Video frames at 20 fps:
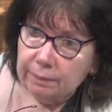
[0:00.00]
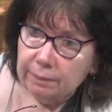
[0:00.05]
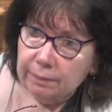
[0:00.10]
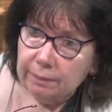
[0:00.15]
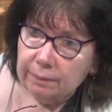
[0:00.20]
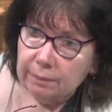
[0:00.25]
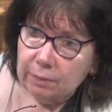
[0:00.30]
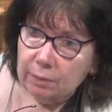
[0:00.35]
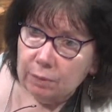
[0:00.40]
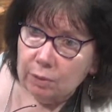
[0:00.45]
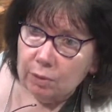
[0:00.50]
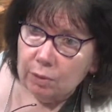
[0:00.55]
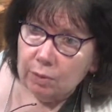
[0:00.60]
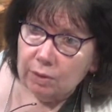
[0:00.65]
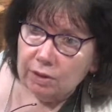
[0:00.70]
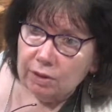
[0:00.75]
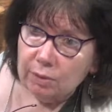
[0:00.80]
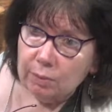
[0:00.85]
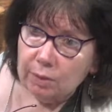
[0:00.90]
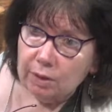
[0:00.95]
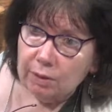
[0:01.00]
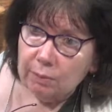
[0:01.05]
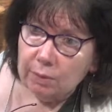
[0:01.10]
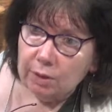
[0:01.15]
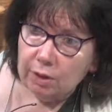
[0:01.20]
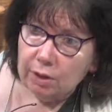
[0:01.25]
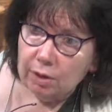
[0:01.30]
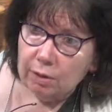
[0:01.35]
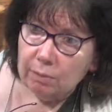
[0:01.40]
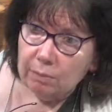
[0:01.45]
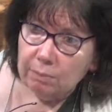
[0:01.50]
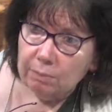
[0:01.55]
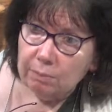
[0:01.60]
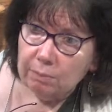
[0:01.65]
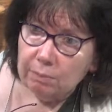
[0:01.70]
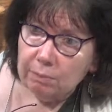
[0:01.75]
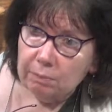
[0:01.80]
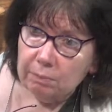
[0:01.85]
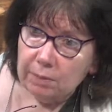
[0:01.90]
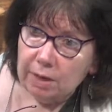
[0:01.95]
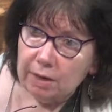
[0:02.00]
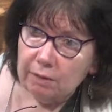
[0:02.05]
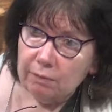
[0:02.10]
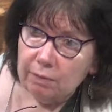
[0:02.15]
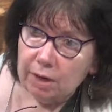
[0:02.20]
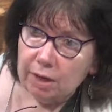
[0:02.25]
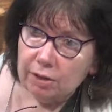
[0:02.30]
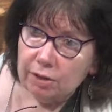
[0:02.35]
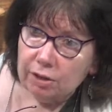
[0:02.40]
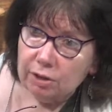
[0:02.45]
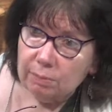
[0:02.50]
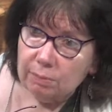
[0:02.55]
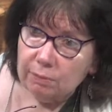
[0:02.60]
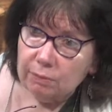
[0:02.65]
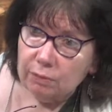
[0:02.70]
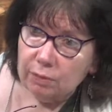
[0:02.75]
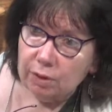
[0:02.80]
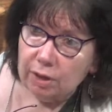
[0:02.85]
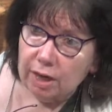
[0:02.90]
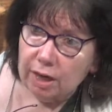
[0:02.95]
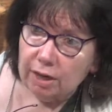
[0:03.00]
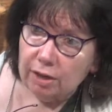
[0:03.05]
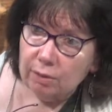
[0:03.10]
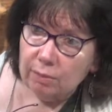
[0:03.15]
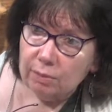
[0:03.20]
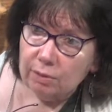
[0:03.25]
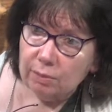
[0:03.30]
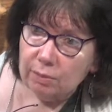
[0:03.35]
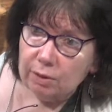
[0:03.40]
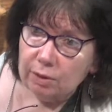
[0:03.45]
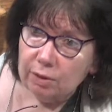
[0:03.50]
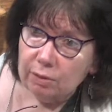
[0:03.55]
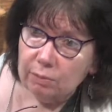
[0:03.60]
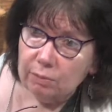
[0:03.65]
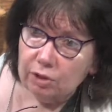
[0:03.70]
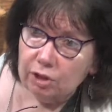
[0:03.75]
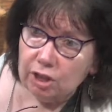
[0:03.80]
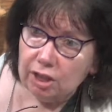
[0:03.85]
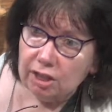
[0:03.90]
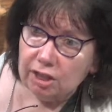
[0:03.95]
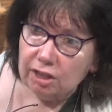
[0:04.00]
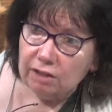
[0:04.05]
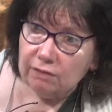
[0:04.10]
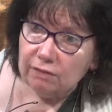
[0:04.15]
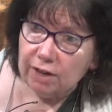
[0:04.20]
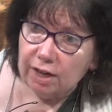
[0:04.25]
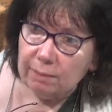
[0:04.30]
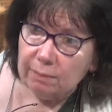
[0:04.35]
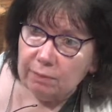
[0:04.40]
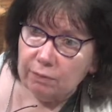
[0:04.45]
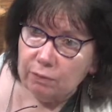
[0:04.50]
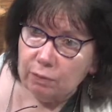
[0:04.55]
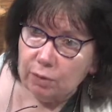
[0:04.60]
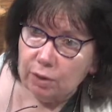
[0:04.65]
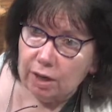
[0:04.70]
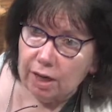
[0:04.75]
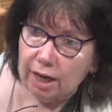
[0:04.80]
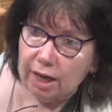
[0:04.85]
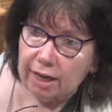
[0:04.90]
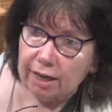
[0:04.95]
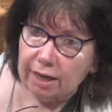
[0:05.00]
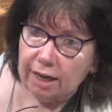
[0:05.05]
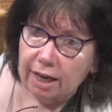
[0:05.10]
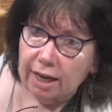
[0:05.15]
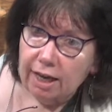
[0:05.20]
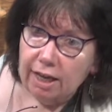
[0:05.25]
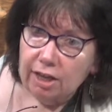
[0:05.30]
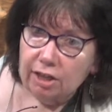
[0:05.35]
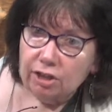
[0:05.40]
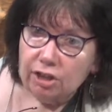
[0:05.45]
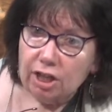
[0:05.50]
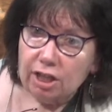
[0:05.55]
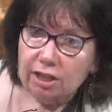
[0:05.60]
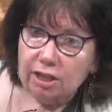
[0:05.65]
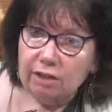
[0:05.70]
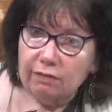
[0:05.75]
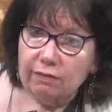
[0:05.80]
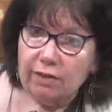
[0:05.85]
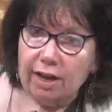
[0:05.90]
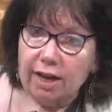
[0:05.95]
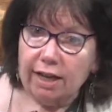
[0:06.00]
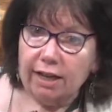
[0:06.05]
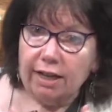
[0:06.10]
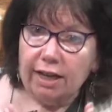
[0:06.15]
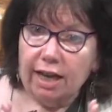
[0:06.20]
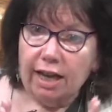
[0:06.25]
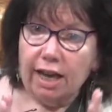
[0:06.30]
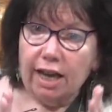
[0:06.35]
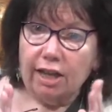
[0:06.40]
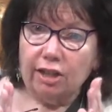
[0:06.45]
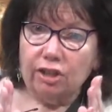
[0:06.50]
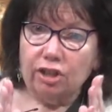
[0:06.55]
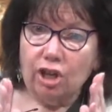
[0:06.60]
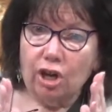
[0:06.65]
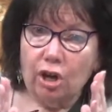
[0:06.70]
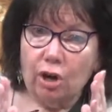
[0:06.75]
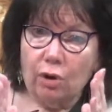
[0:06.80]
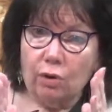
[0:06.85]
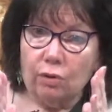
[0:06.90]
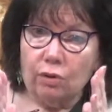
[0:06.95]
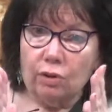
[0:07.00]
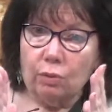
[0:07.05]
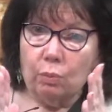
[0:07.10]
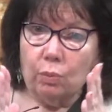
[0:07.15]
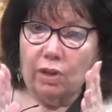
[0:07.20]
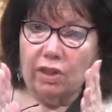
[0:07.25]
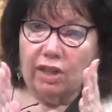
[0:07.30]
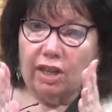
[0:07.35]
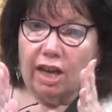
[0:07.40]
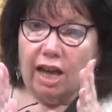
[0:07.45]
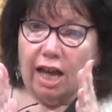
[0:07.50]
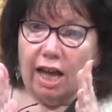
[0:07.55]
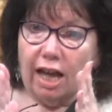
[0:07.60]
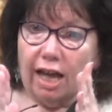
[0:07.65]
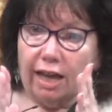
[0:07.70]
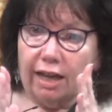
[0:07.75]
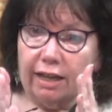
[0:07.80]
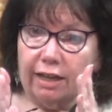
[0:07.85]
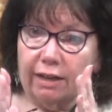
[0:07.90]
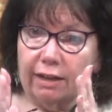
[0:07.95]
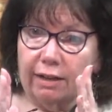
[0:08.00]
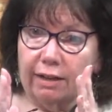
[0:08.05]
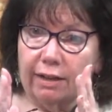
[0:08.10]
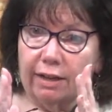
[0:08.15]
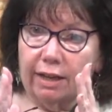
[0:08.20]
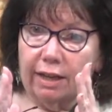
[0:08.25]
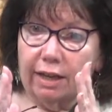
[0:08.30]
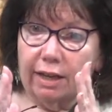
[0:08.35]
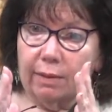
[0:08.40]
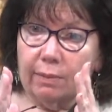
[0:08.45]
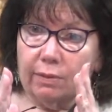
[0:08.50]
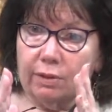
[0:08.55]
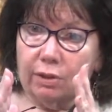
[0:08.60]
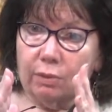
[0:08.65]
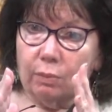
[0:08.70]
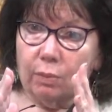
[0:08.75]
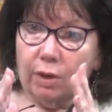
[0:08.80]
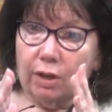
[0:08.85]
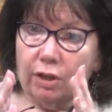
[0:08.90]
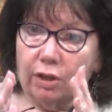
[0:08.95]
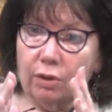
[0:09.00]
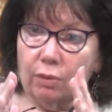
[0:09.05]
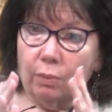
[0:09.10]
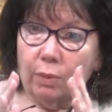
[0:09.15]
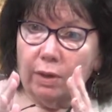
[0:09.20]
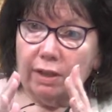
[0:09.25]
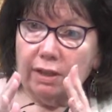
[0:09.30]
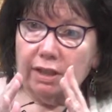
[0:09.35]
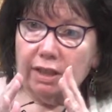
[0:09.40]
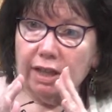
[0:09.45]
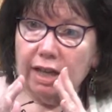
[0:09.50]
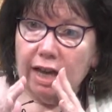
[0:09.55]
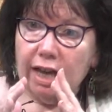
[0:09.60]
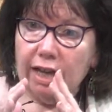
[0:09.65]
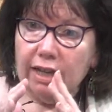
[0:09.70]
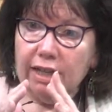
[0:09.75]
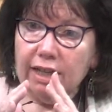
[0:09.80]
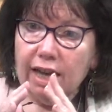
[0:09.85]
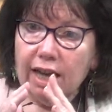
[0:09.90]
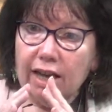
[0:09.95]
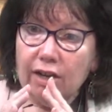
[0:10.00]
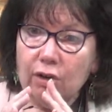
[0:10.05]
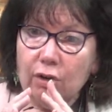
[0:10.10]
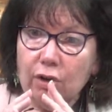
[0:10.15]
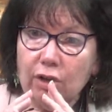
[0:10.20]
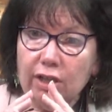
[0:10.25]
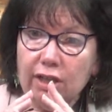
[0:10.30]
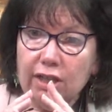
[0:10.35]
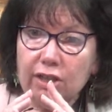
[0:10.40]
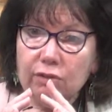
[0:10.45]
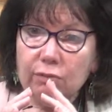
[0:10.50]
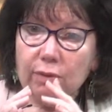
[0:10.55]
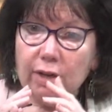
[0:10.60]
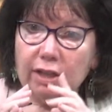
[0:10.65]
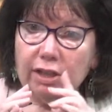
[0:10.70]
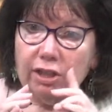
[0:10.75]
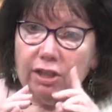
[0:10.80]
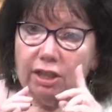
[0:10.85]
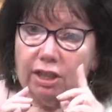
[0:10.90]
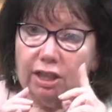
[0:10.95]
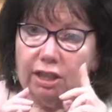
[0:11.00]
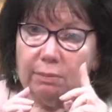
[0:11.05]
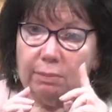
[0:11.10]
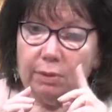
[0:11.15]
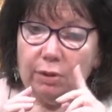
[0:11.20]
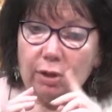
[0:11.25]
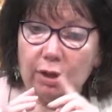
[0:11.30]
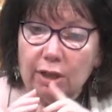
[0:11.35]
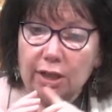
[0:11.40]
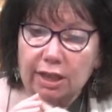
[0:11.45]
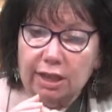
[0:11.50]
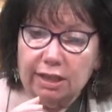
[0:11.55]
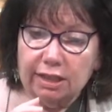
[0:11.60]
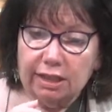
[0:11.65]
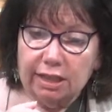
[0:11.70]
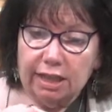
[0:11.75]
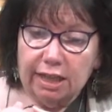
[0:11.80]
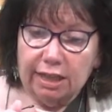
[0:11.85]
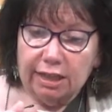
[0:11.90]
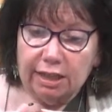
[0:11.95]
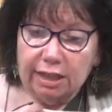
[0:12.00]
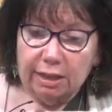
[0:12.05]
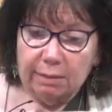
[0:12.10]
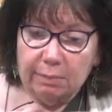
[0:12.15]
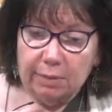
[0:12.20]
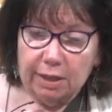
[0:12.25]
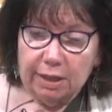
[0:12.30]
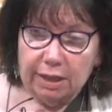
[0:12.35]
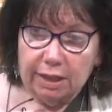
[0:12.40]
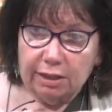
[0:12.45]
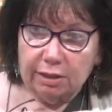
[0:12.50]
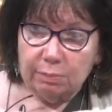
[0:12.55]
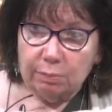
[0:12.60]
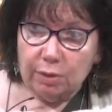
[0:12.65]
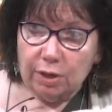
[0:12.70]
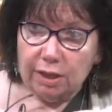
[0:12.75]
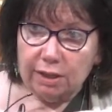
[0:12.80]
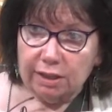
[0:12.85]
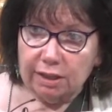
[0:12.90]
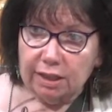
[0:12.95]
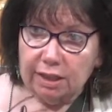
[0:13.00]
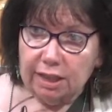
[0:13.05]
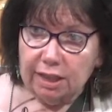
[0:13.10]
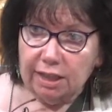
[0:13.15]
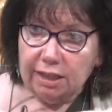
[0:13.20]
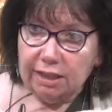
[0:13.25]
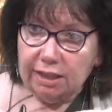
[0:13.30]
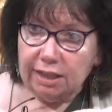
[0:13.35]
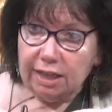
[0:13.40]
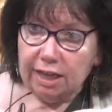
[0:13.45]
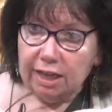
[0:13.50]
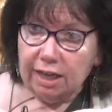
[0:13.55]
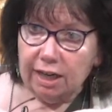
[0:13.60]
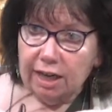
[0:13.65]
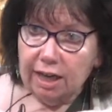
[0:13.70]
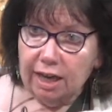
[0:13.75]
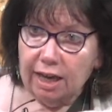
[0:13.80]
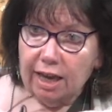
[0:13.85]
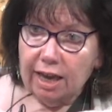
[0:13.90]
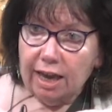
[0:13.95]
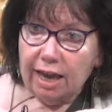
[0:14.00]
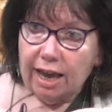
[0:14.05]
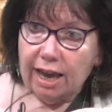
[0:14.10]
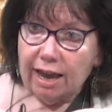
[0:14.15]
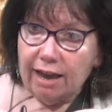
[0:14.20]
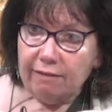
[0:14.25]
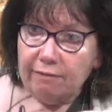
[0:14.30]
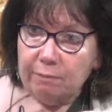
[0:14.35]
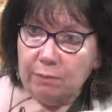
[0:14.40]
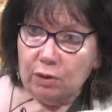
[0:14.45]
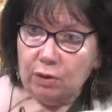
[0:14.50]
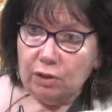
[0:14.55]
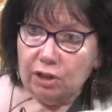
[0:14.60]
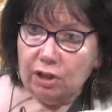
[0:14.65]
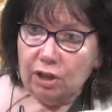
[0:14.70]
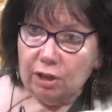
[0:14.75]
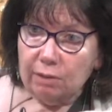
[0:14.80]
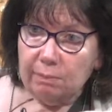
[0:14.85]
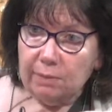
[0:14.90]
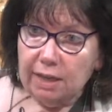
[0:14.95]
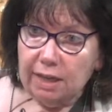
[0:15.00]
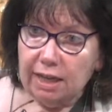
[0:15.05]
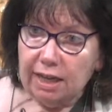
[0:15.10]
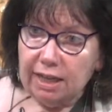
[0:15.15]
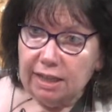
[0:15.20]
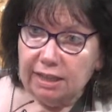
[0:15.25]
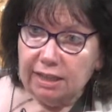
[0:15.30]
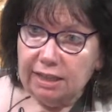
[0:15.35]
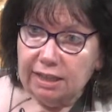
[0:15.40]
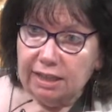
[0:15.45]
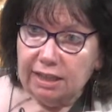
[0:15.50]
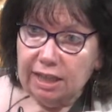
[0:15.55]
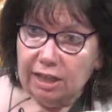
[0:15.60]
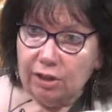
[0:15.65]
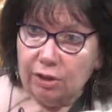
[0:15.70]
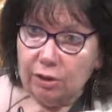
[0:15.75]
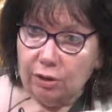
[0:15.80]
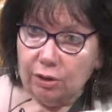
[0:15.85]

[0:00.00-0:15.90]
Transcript: Well, was the one that went home made righteous before God? Who was the one who justified before God? Justified, atoned with God was the one who went to God, not on his righteousness, but on his knees, and he beat his breast and he said, Have mercy on me, a sinner.